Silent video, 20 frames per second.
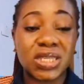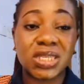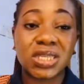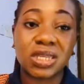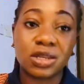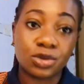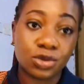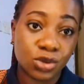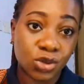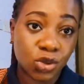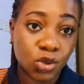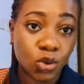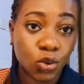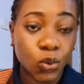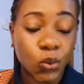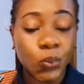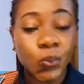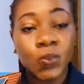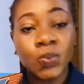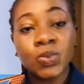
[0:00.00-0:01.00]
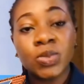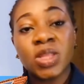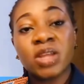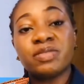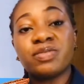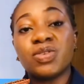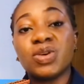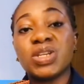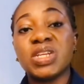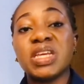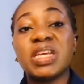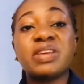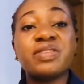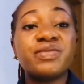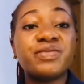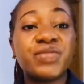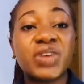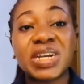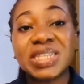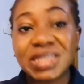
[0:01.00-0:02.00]
sales. So for the
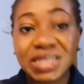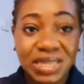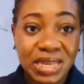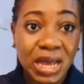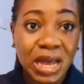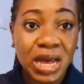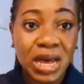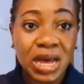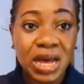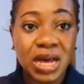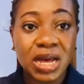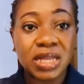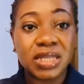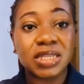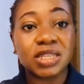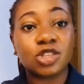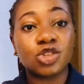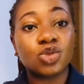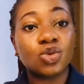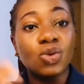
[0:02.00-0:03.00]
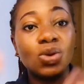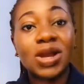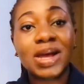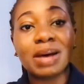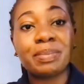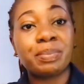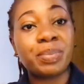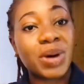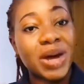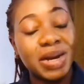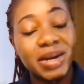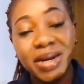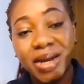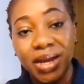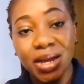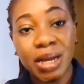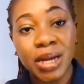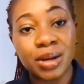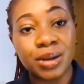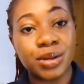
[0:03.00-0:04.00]
inverter, the solar
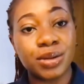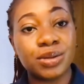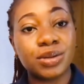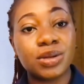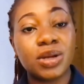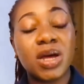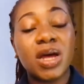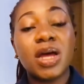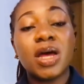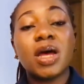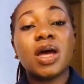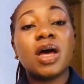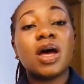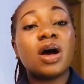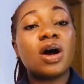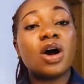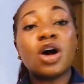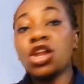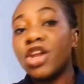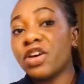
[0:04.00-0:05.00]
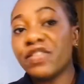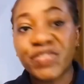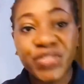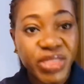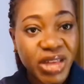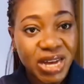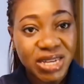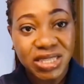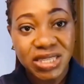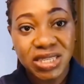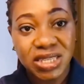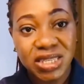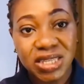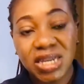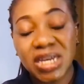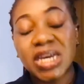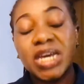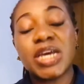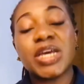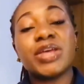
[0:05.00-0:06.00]
panel, all of that,
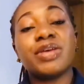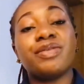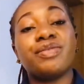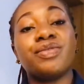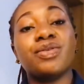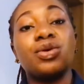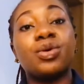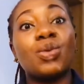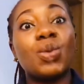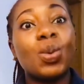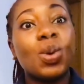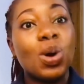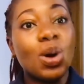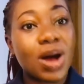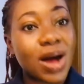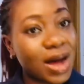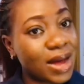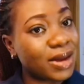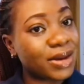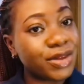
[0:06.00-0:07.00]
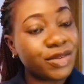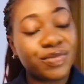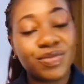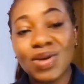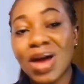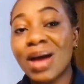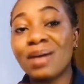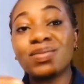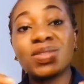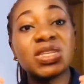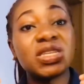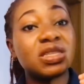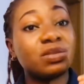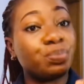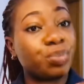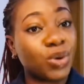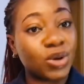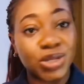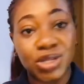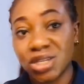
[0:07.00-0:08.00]
if you can, if you have this
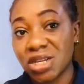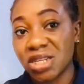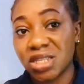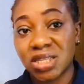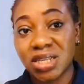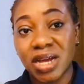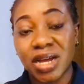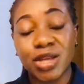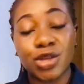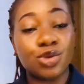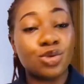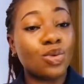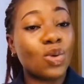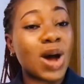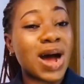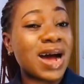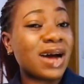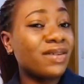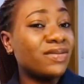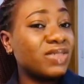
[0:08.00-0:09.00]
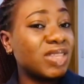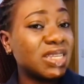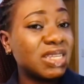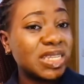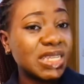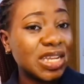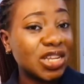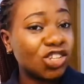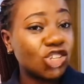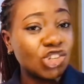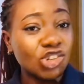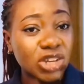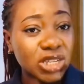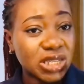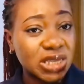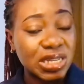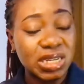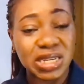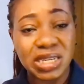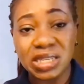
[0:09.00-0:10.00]
budget and you have this interest
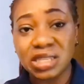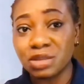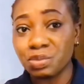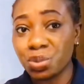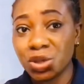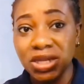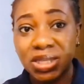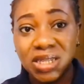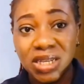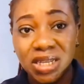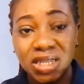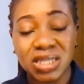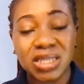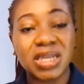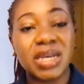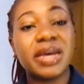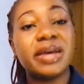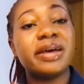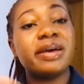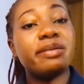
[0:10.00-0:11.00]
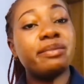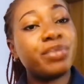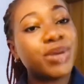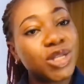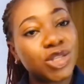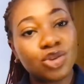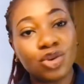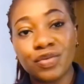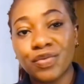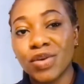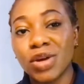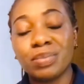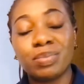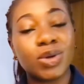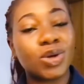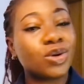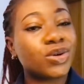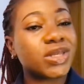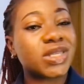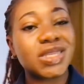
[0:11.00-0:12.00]
in this business, please go for it,
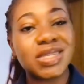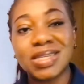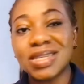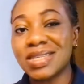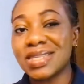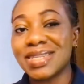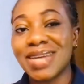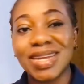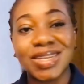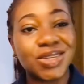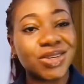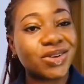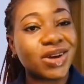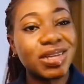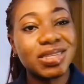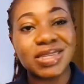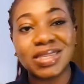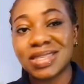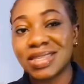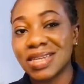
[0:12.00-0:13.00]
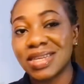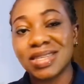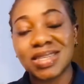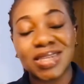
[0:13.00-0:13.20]
because this Nigeria these days